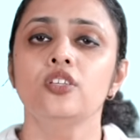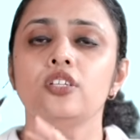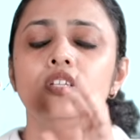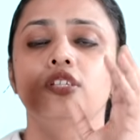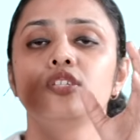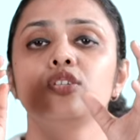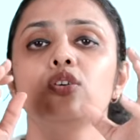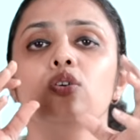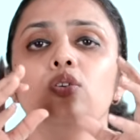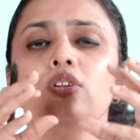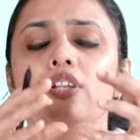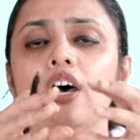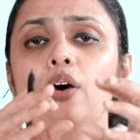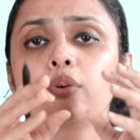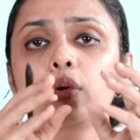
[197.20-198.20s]
So
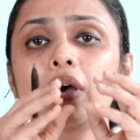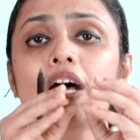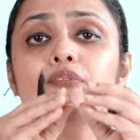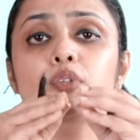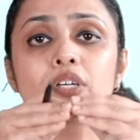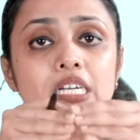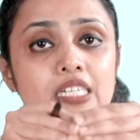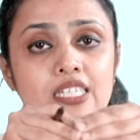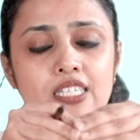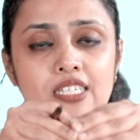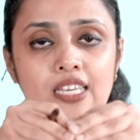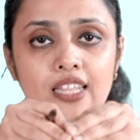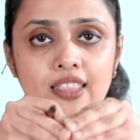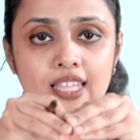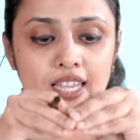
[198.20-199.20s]
now you have to
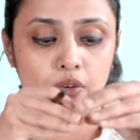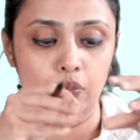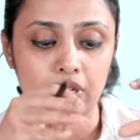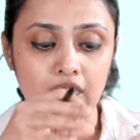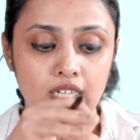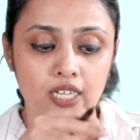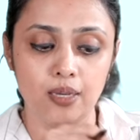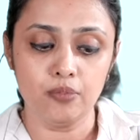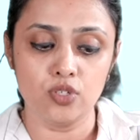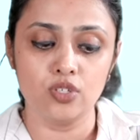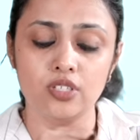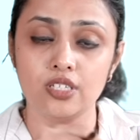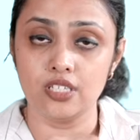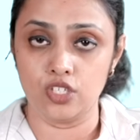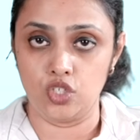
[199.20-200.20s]
understand that when it comes to
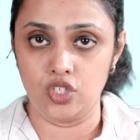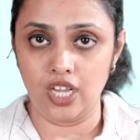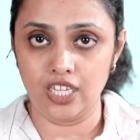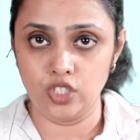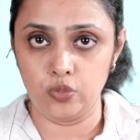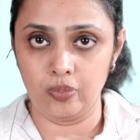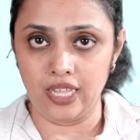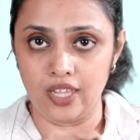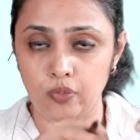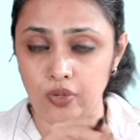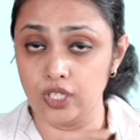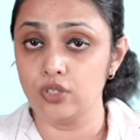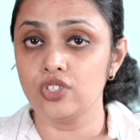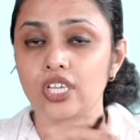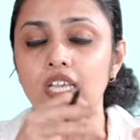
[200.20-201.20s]
the discharge plan,
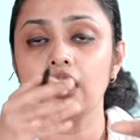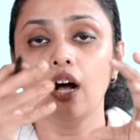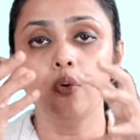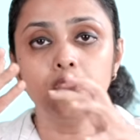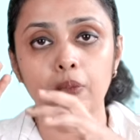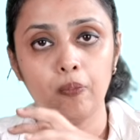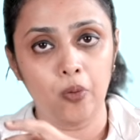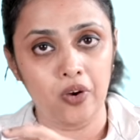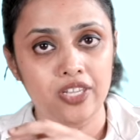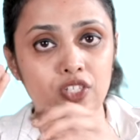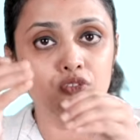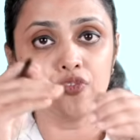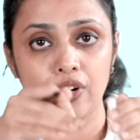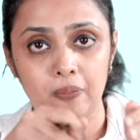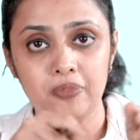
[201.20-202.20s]
when you take out the
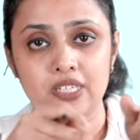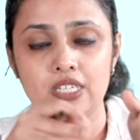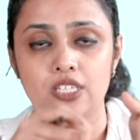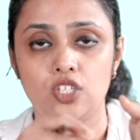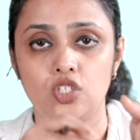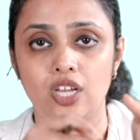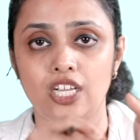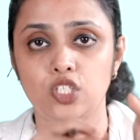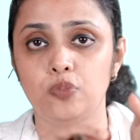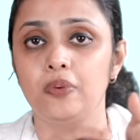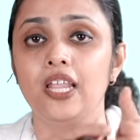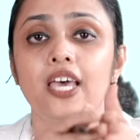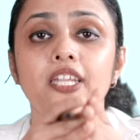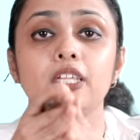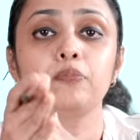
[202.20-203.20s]
points from the discharge
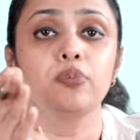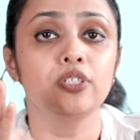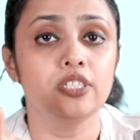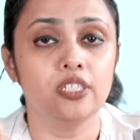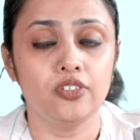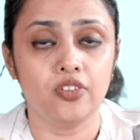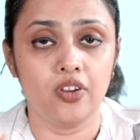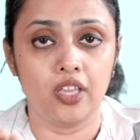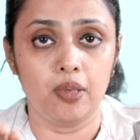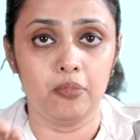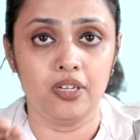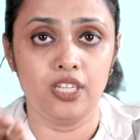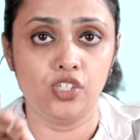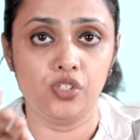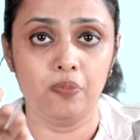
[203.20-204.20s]
plan and put it in the
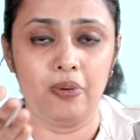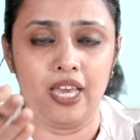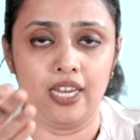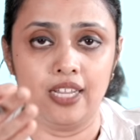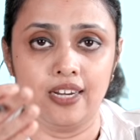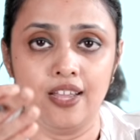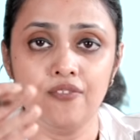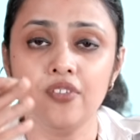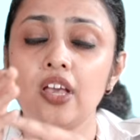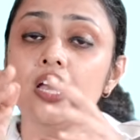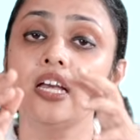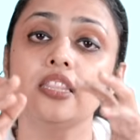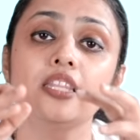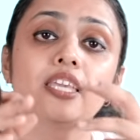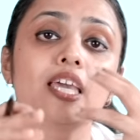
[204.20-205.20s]
recommendation paragraph,
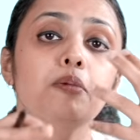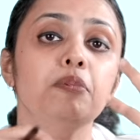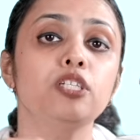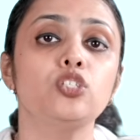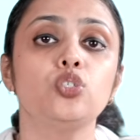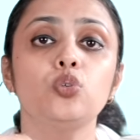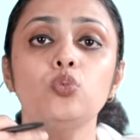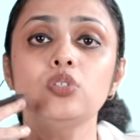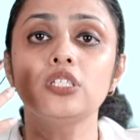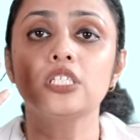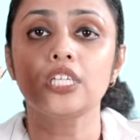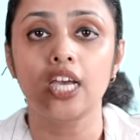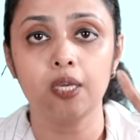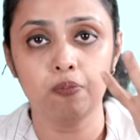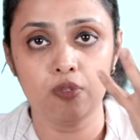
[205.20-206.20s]
there can be two
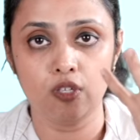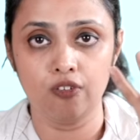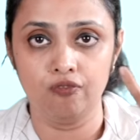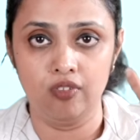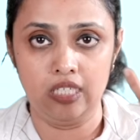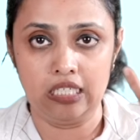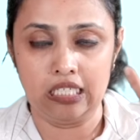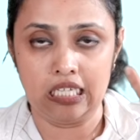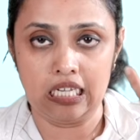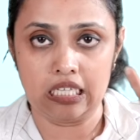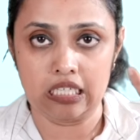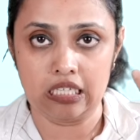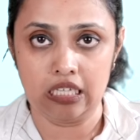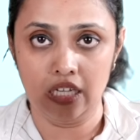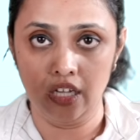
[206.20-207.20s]
types of
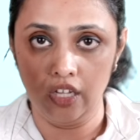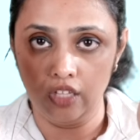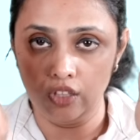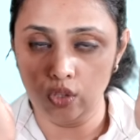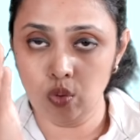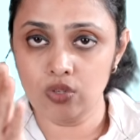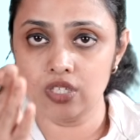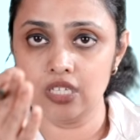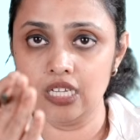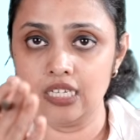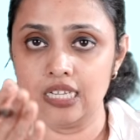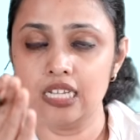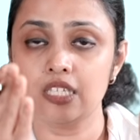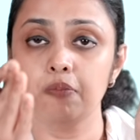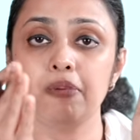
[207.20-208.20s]
details. Those
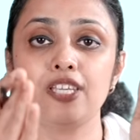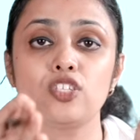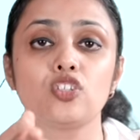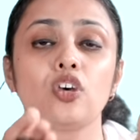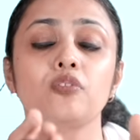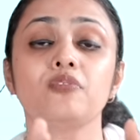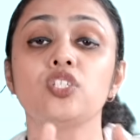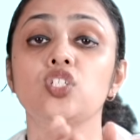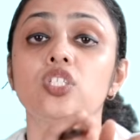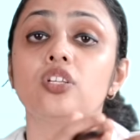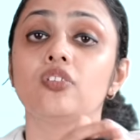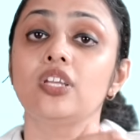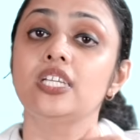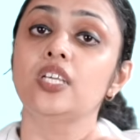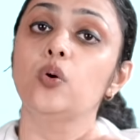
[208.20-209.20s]
details based on which the
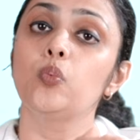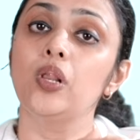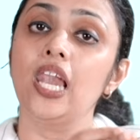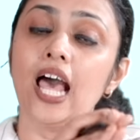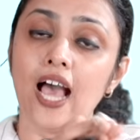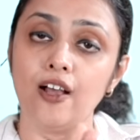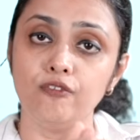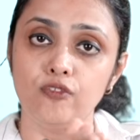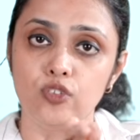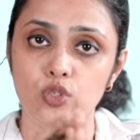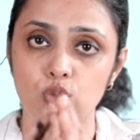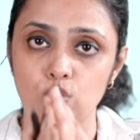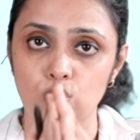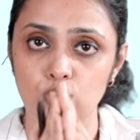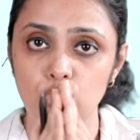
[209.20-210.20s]
reader will have
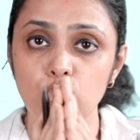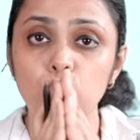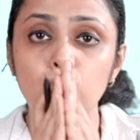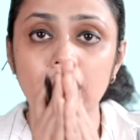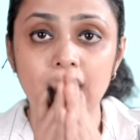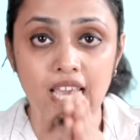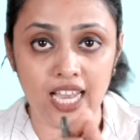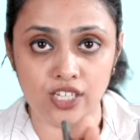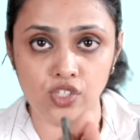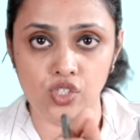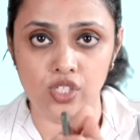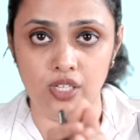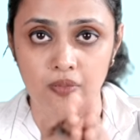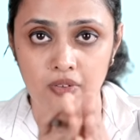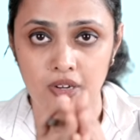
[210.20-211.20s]
to do an
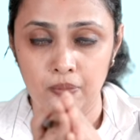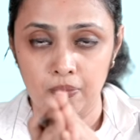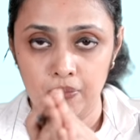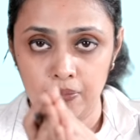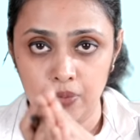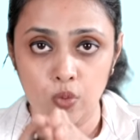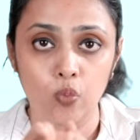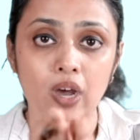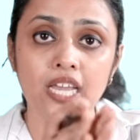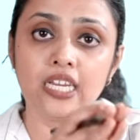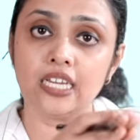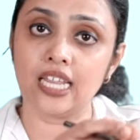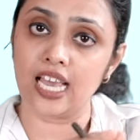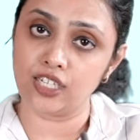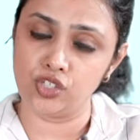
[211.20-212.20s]
action, provide
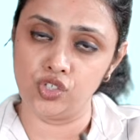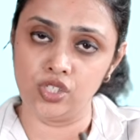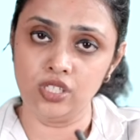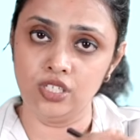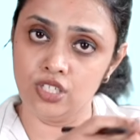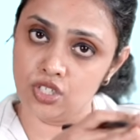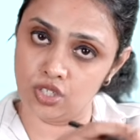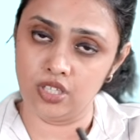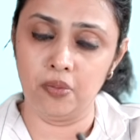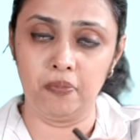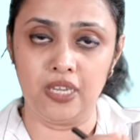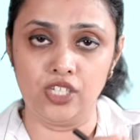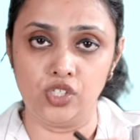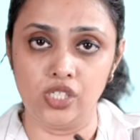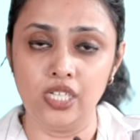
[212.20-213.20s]
an action to the
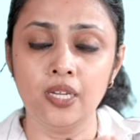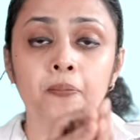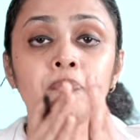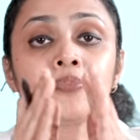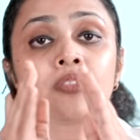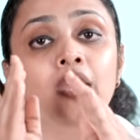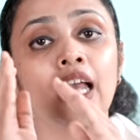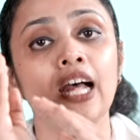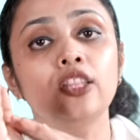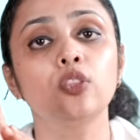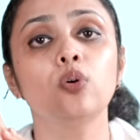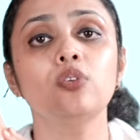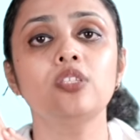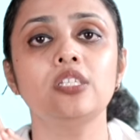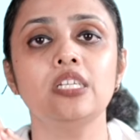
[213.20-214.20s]
patient, and
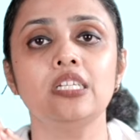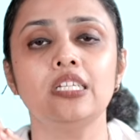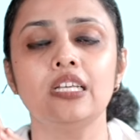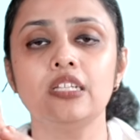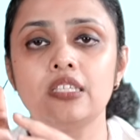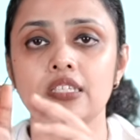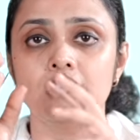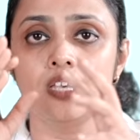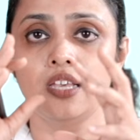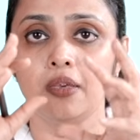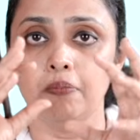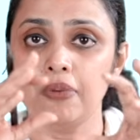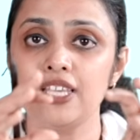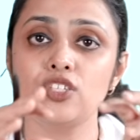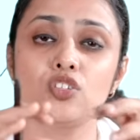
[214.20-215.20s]
those details
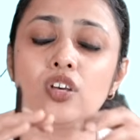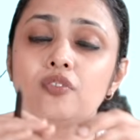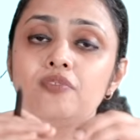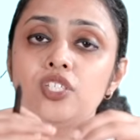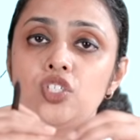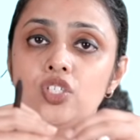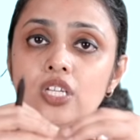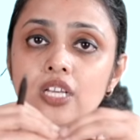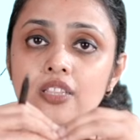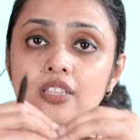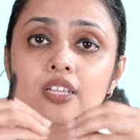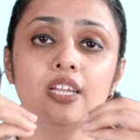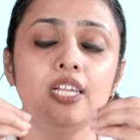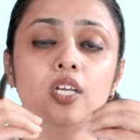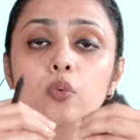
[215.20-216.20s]
based on which
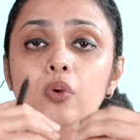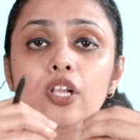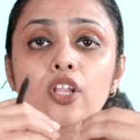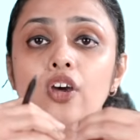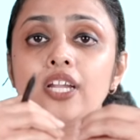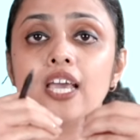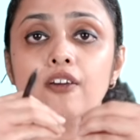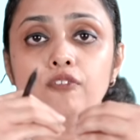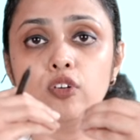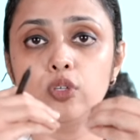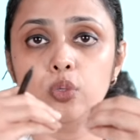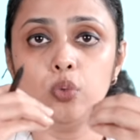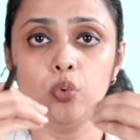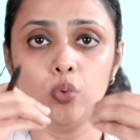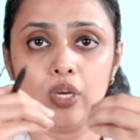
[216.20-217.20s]
the reader will not have to
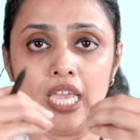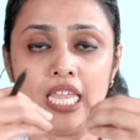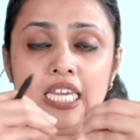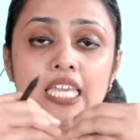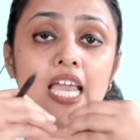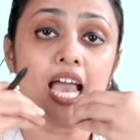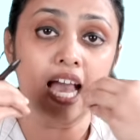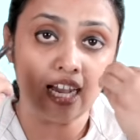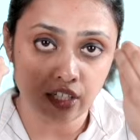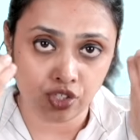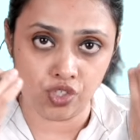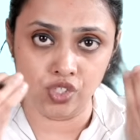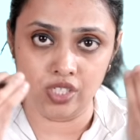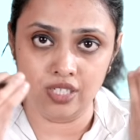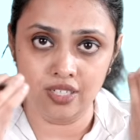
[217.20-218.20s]
do any
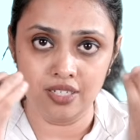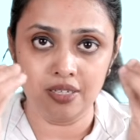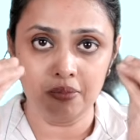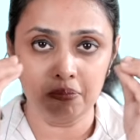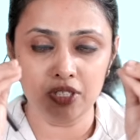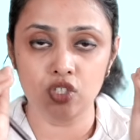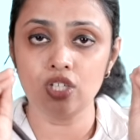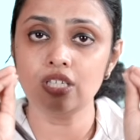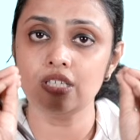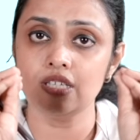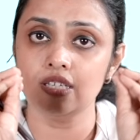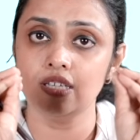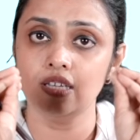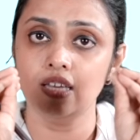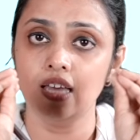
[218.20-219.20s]
action, but
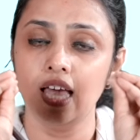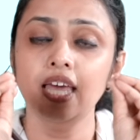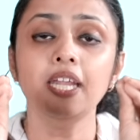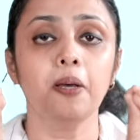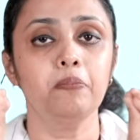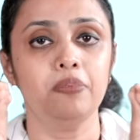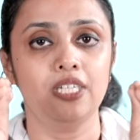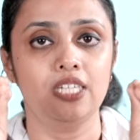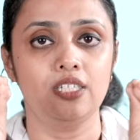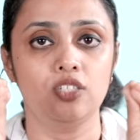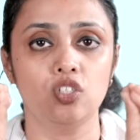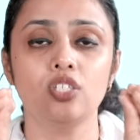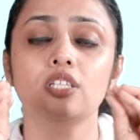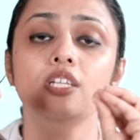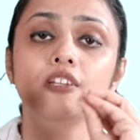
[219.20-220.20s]
just an update,
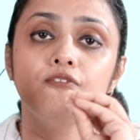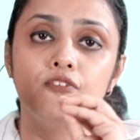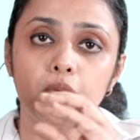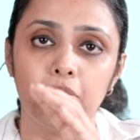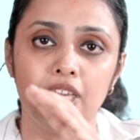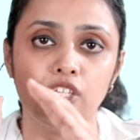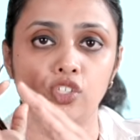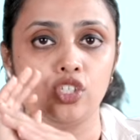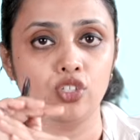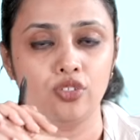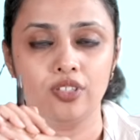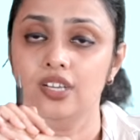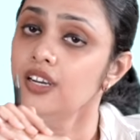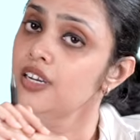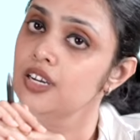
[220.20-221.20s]
just an information
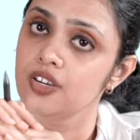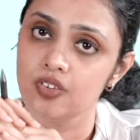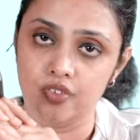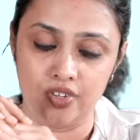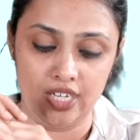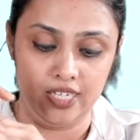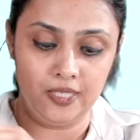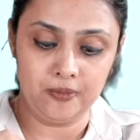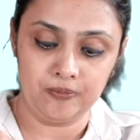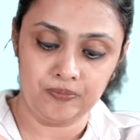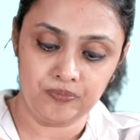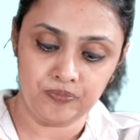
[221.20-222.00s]
to the reader.